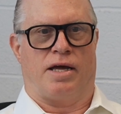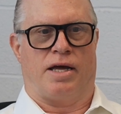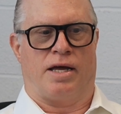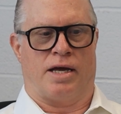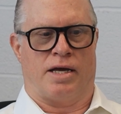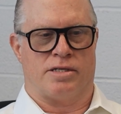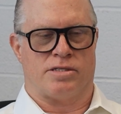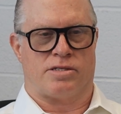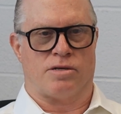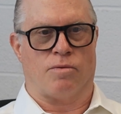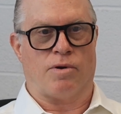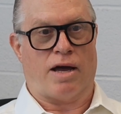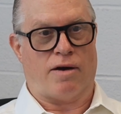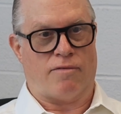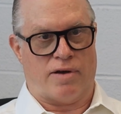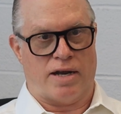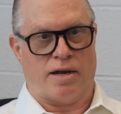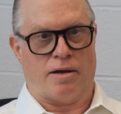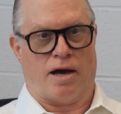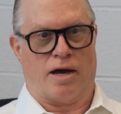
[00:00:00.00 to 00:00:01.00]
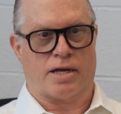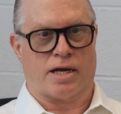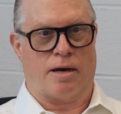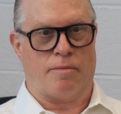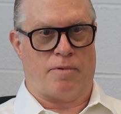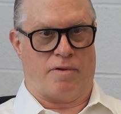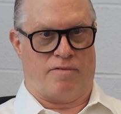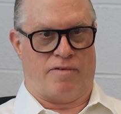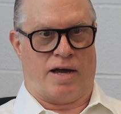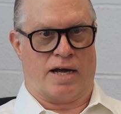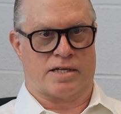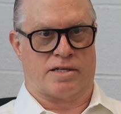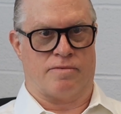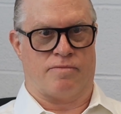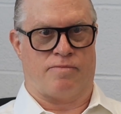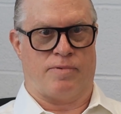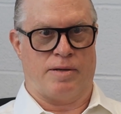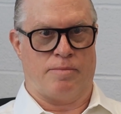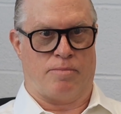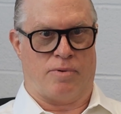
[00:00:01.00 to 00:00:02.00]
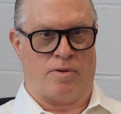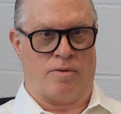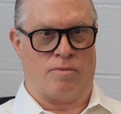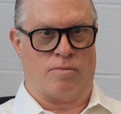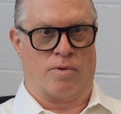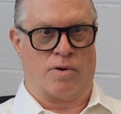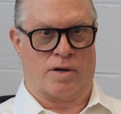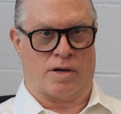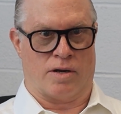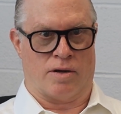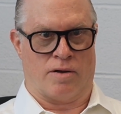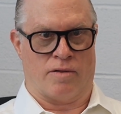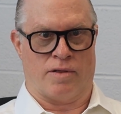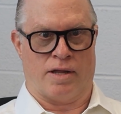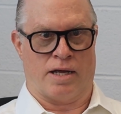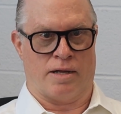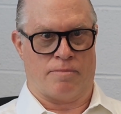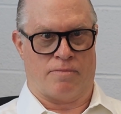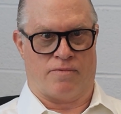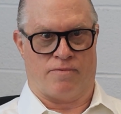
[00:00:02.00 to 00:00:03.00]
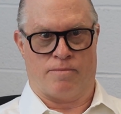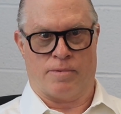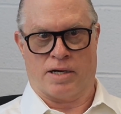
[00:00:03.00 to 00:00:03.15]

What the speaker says: And so we have a couple of active people working on that,